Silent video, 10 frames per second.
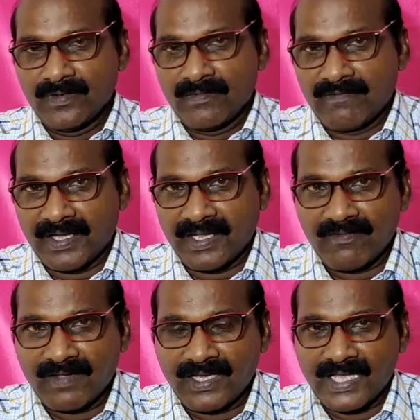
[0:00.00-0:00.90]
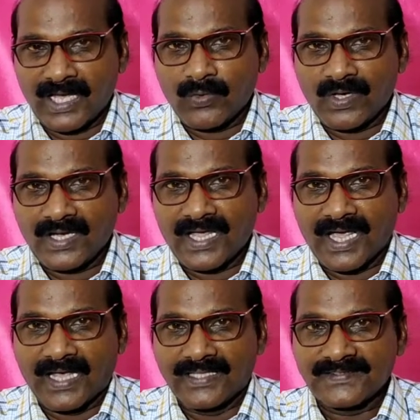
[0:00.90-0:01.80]
Whenever have or
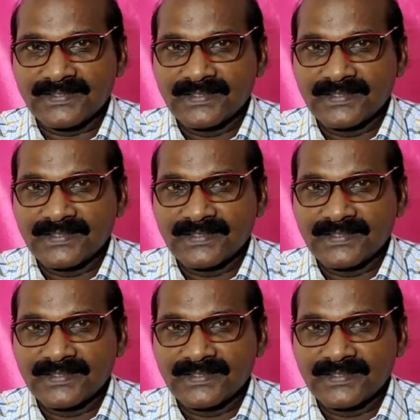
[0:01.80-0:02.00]
has